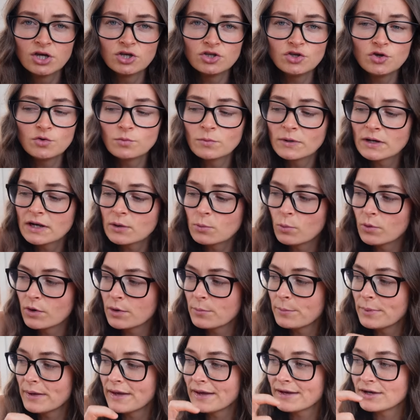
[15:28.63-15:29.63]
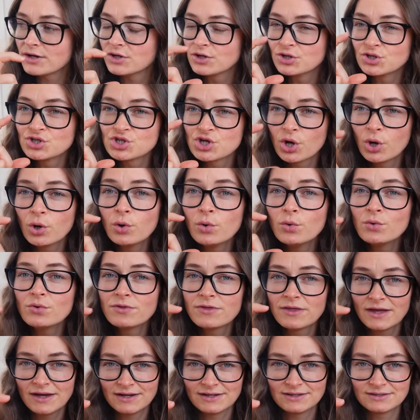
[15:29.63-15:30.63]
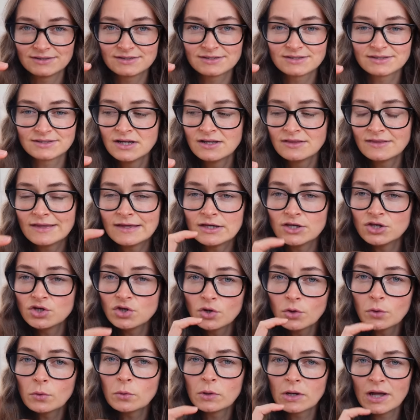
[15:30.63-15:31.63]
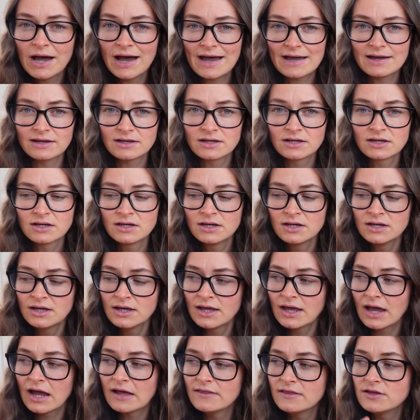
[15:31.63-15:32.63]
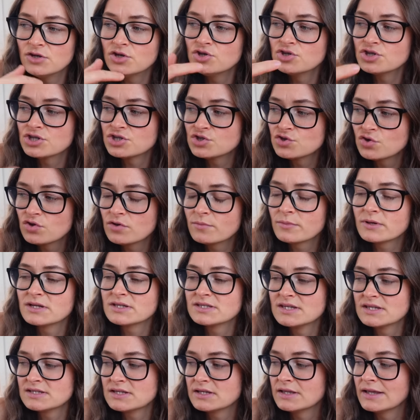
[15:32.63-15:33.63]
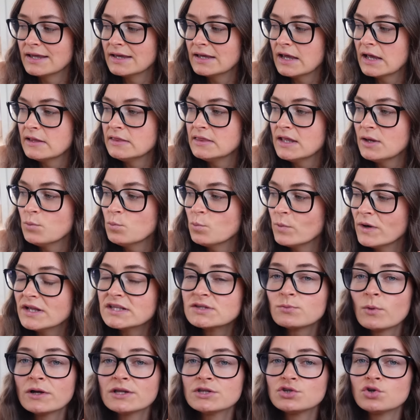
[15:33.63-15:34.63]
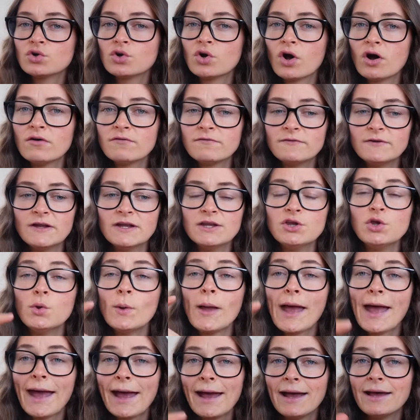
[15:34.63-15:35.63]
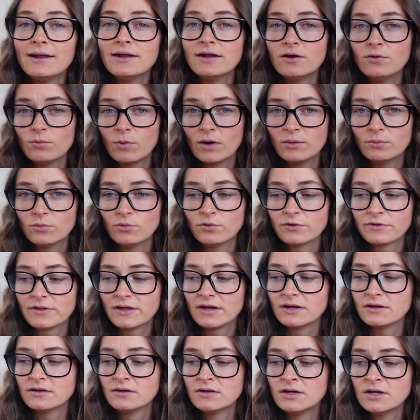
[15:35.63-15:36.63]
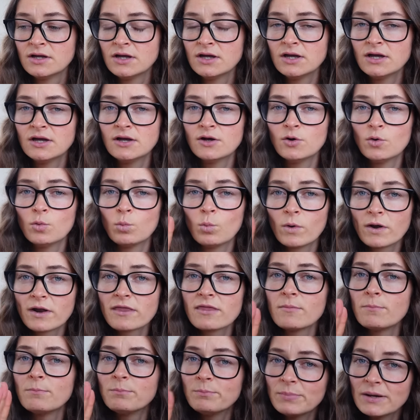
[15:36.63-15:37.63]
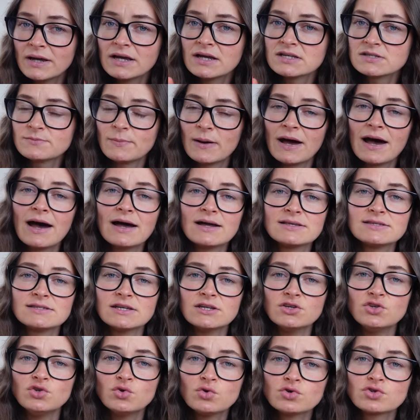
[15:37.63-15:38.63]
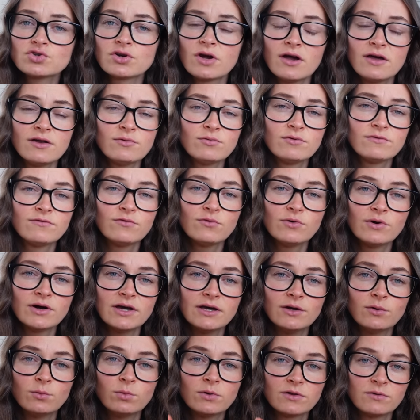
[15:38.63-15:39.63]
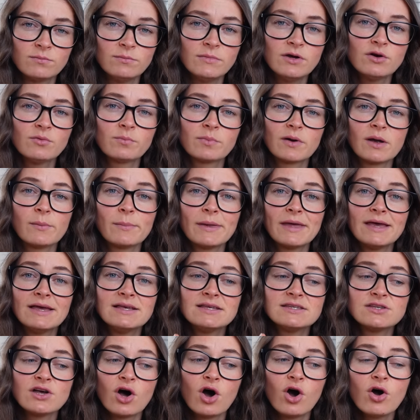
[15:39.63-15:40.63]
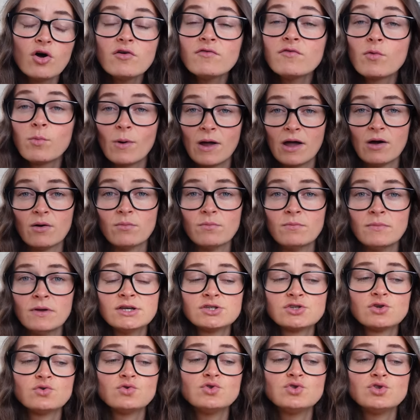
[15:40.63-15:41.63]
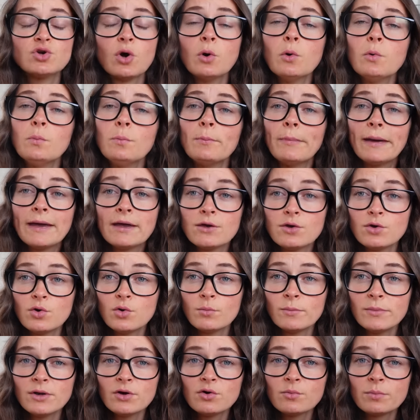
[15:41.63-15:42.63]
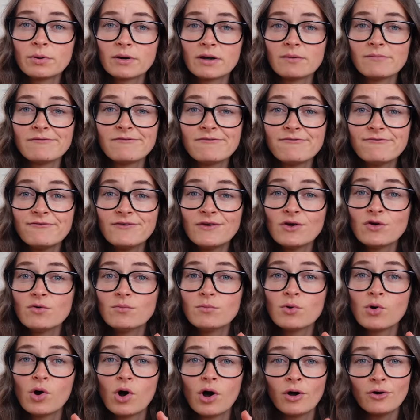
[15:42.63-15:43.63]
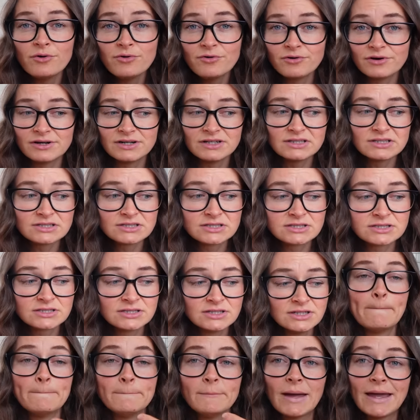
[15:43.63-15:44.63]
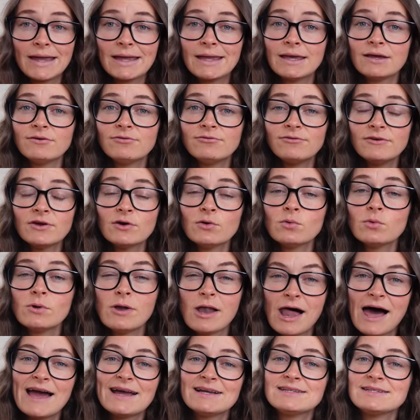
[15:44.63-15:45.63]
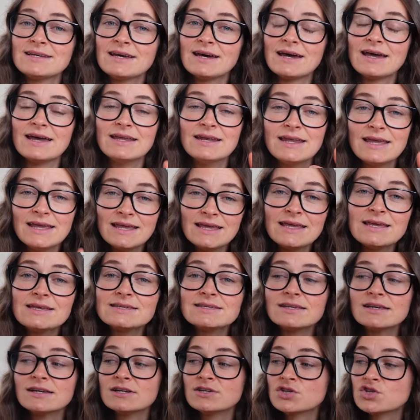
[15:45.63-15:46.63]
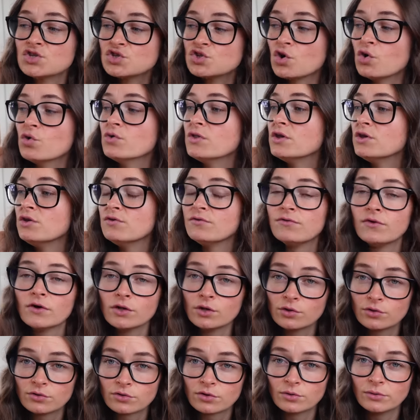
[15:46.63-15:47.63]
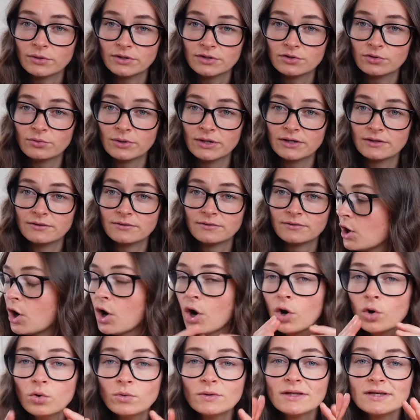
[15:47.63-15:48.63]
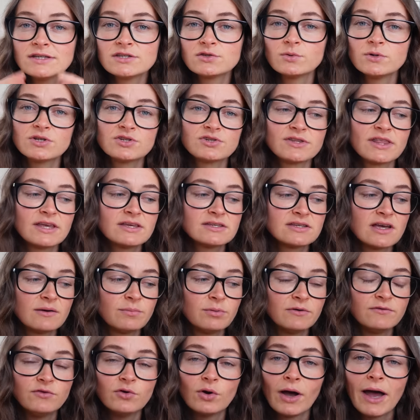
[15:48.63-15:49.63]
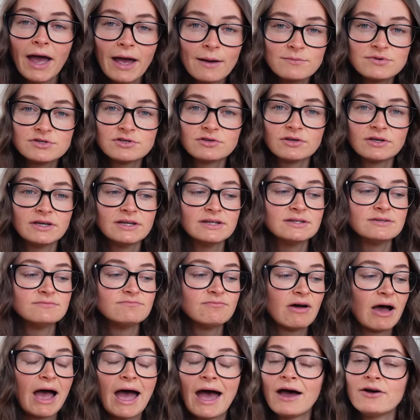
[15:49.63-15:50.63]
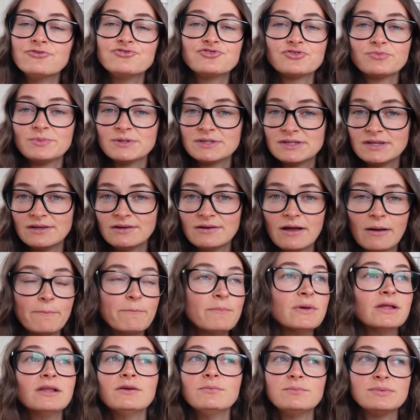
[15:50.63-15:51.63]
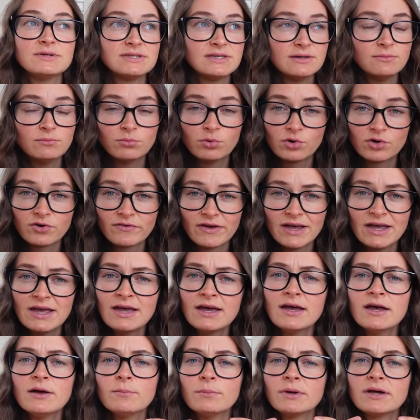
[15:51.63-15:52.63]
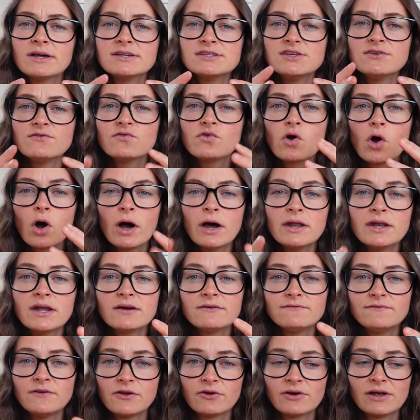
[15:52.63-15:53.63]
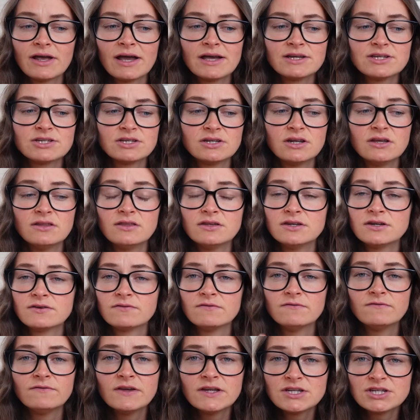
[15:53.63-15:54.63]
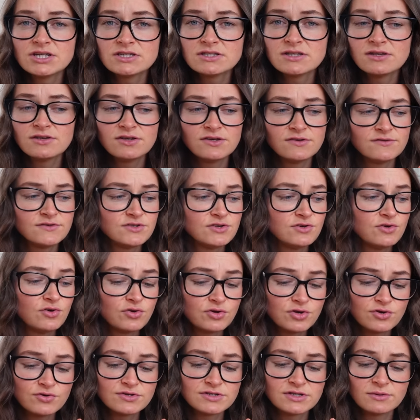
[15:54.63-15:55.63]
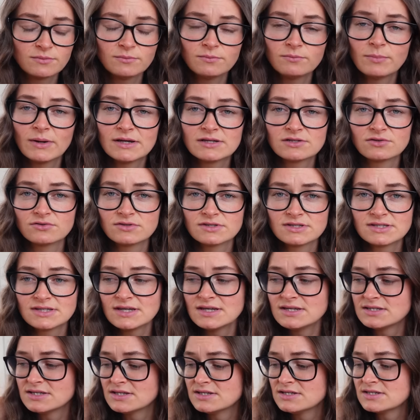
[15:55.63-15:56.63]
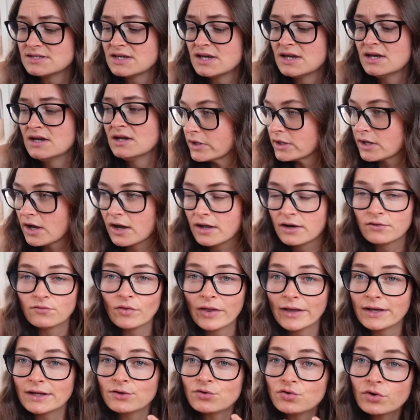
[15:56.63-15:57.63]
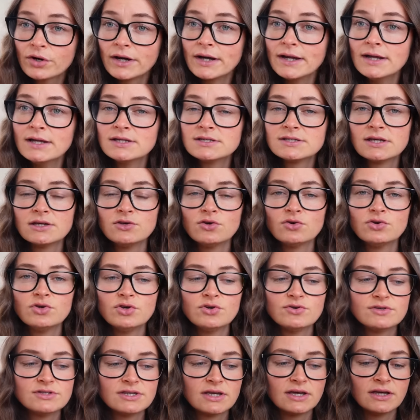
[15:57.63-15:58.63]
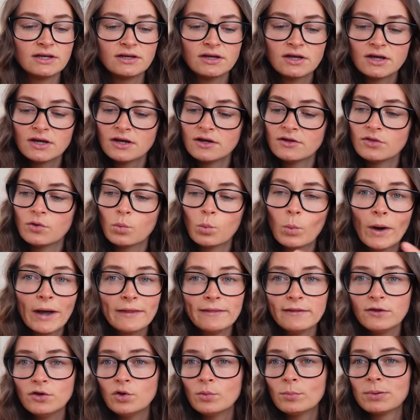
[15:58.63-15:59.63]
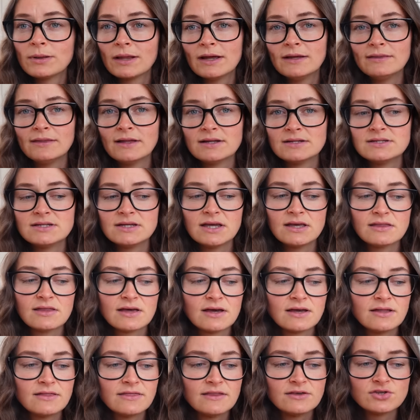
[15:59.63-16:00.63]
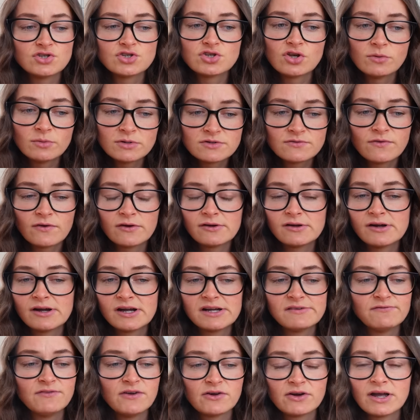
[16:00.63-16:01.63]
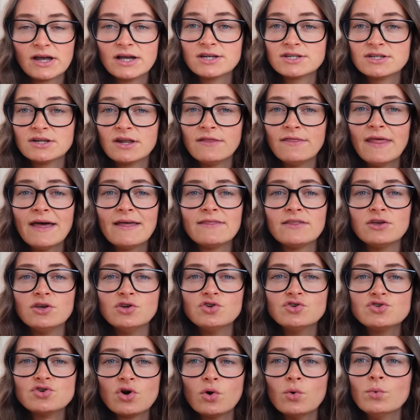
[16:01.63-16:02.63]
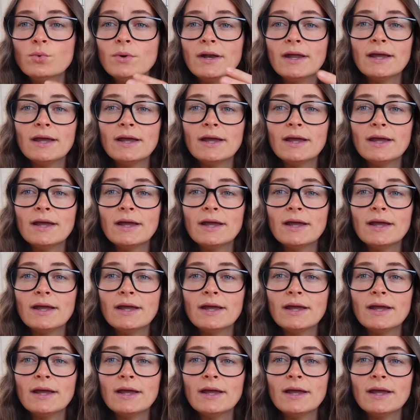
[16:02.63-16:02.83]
You really want to pick two things that you like and then you just do them consistently and then when, once you're confident you add in one more thing one of the biggest parts that you're trying to avoid with meal prep is overwhelm. So don't make your meal prep feel more onerous, make it feel lighter and easier so that you follow through and do it only switch things up if you're absolutely and 100% a million percent bored of it because you've got enough variation in the different veggies that you, are using based on seasons kind of like greens that you're using the way that you plate that together there's so much vari variation in that that you don't